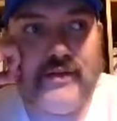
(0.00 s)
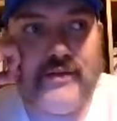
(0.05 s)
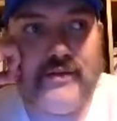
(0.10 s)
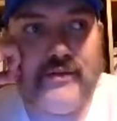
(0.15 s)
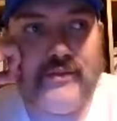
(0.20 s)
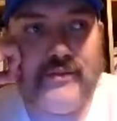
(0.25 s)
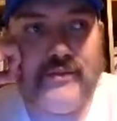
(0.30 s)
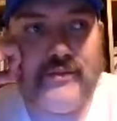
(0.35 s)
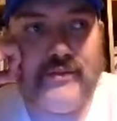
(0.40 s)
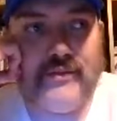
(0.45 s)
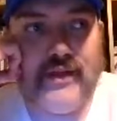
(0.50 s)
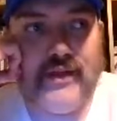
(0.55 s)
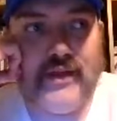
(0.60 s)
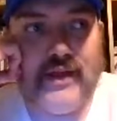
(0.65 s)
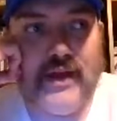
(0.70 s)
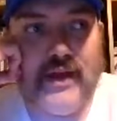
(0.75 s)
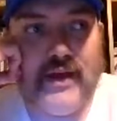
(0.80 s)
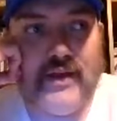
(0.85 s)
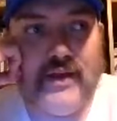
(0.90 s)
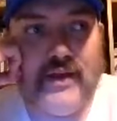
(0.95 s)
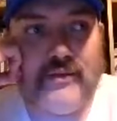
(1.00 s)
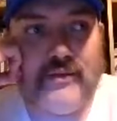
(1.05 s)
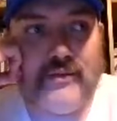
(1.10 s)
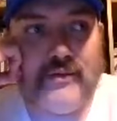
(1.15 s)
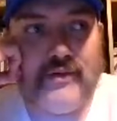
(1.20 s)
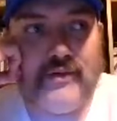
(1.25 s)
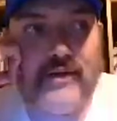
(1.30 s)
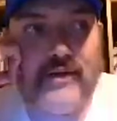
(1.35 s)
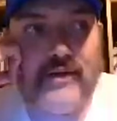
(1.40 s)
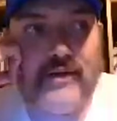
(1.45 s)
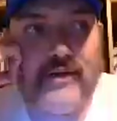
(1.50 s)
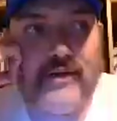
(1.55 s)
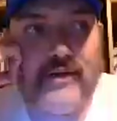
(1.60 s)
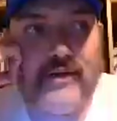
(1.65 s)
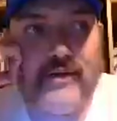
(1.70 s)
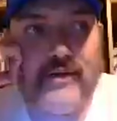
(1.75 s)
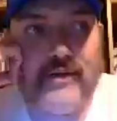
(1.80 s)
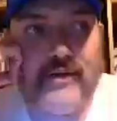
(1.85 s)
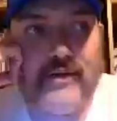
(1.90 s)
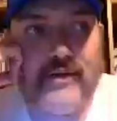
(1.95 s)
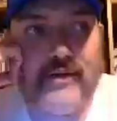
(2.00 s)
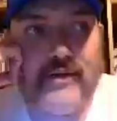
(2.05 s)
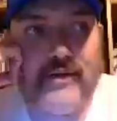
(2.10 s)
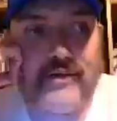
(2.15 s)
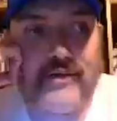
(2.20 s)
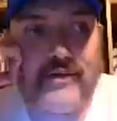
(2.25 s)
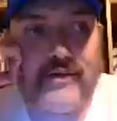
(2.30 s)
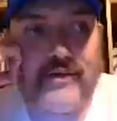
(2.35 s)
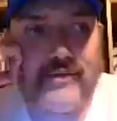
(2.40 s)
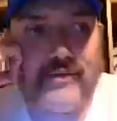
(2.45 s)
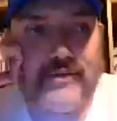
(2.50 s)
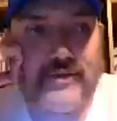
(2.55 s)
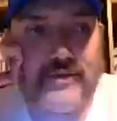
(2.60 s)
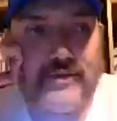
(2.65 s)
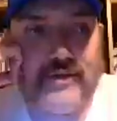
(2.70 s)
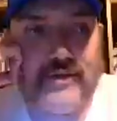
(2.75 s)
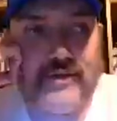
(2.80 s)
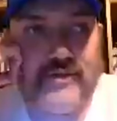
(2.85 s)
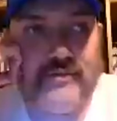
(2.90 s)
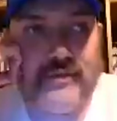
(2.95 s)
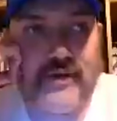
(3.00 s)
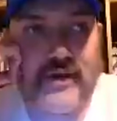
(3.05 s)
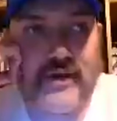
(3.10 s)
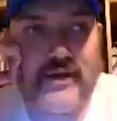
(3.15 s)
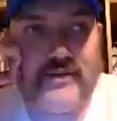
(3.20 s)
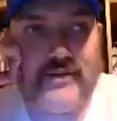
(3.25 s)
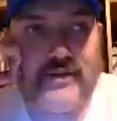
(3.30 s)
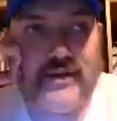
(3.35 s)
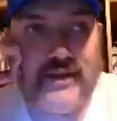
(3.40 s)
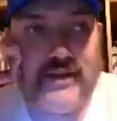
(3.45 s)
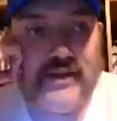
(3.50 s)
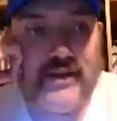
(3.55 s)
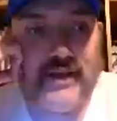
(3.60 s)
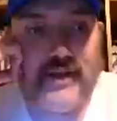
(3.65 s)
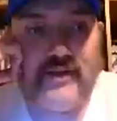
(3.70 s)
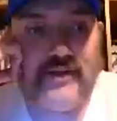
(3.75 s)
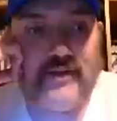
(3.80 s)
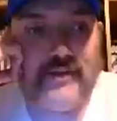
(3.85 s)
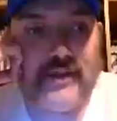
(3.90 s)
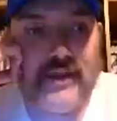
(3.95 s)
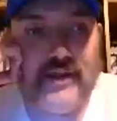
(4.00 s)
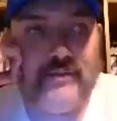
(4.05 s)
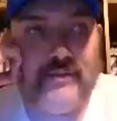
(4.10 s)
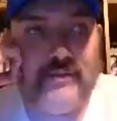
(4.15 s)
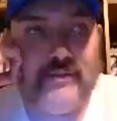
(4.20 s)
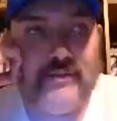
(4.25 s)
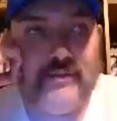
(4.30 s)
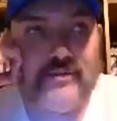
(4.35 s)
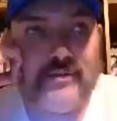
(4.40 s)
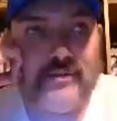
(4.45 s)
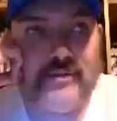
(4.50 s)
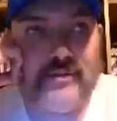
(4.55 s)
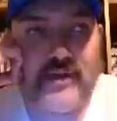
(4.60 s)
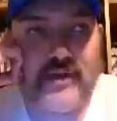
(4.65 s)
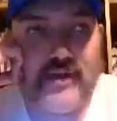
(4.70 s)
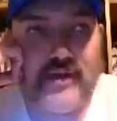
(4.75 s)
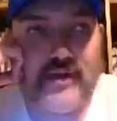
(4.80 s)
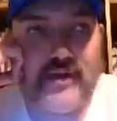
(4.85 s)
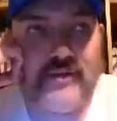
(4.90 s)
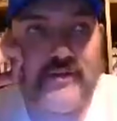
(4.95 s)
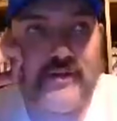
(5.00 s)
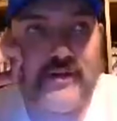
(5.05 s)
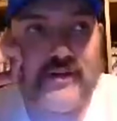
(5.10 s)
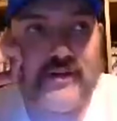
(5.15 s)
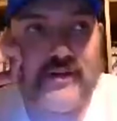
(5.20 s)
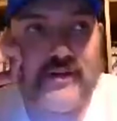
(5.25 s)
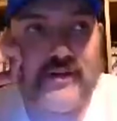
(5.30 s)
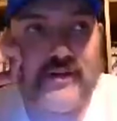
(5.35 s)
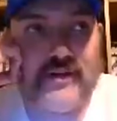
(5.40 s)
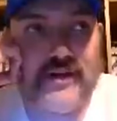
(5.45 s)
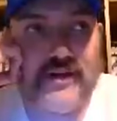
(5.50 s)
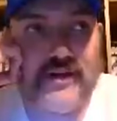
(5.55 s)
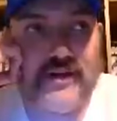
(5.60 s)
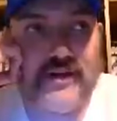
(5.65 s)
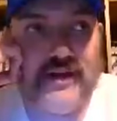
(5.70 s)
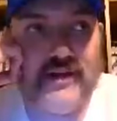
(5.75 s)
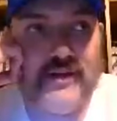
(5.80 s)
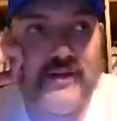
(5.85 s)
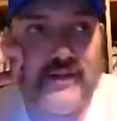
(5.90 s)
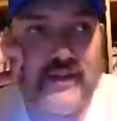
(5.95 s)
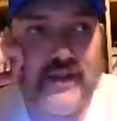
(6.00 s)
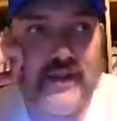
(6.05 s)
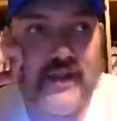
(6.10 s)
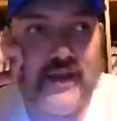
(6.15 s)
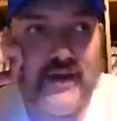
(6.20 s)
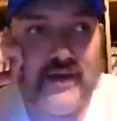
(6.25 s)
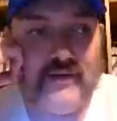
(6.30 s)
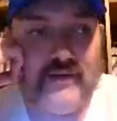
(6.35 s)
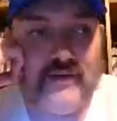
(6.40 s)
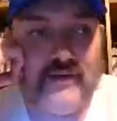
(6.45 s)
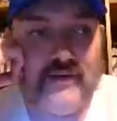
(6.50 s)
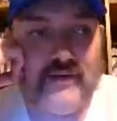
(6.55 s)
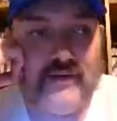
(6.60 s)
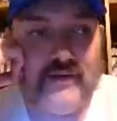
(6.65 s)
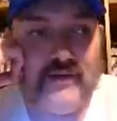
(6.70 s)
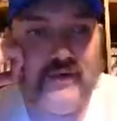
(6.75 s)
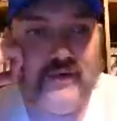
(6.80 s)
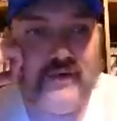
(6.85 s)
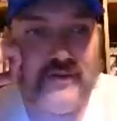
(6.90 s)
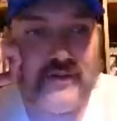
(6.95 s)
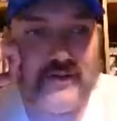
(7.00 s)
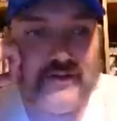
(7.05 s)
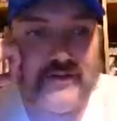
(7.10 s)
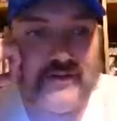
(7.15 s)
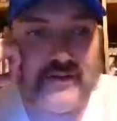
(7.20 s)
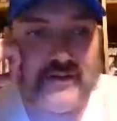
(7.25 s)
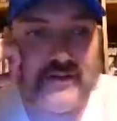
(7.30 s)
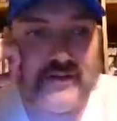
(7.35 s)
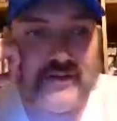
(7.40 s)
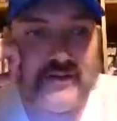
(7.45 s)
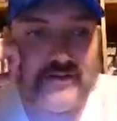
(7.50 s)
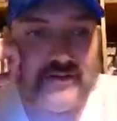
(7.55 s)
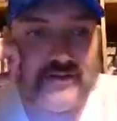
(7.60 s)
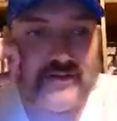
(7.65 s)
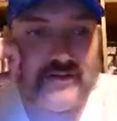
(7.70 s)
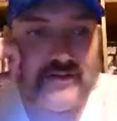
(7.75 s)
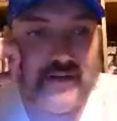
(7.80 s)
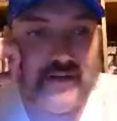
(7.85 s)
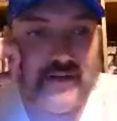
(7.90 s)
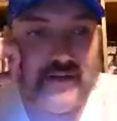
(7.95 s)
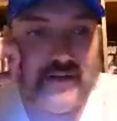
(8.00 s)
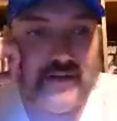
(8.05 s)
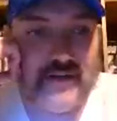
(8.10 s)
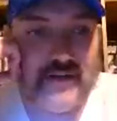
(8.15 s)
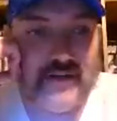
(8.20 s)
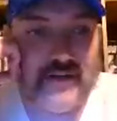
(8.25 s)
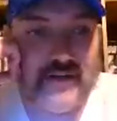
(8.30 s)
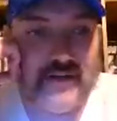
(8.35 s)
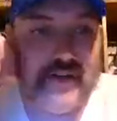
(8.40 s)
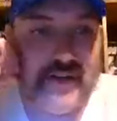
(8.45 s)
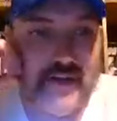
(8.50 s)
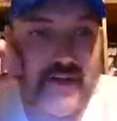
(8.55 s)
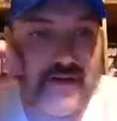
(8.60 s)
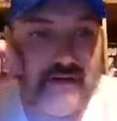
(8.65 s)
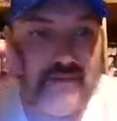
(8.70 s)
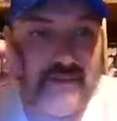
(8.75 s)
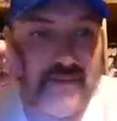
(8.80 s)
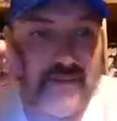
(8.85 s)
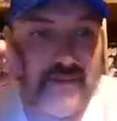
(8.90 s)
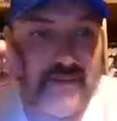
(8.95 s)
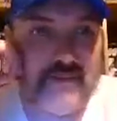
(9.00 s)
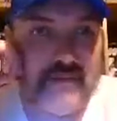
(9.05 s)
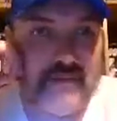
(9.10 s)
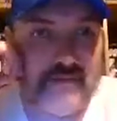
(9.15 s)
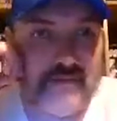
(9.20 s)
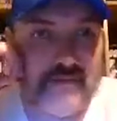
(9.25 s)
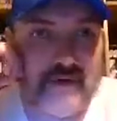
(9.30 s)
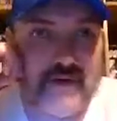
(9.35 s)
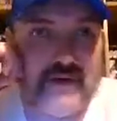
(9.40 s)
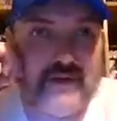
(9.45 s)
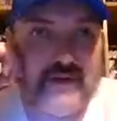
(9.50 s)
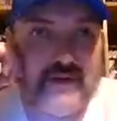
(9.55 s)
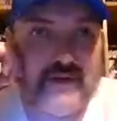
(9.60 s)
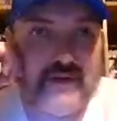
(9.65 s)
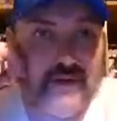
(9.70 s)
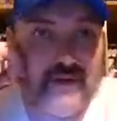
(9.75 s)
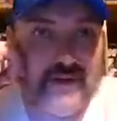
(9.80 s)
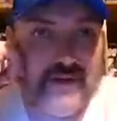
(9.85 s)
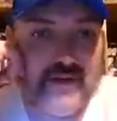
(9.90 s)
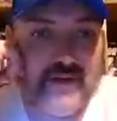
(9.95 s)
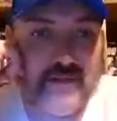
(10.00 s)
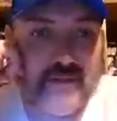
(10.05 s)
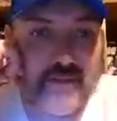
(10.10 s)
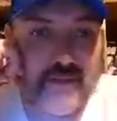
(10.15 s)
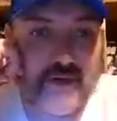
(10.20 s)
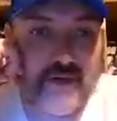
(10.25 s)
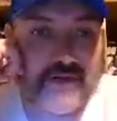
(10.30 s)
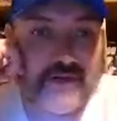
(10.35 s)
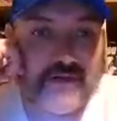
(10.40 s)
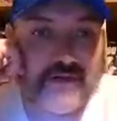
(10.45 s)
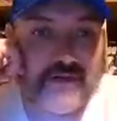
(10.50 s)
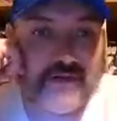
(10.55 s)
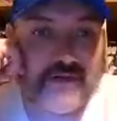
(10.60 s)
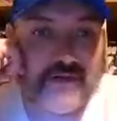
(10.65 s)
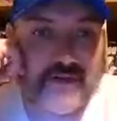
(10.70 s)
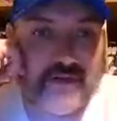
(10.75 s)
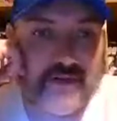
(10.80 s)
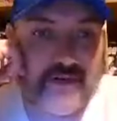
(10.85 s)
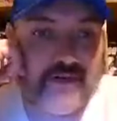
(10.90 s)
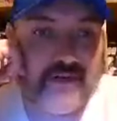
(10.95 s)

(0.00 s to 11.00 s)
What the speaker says: when he got in the ring with Diesel was a good match. He carried that match. Bret Hart did. I mean, he outdid. I mean, you can't compete with Bret. Bret's just good.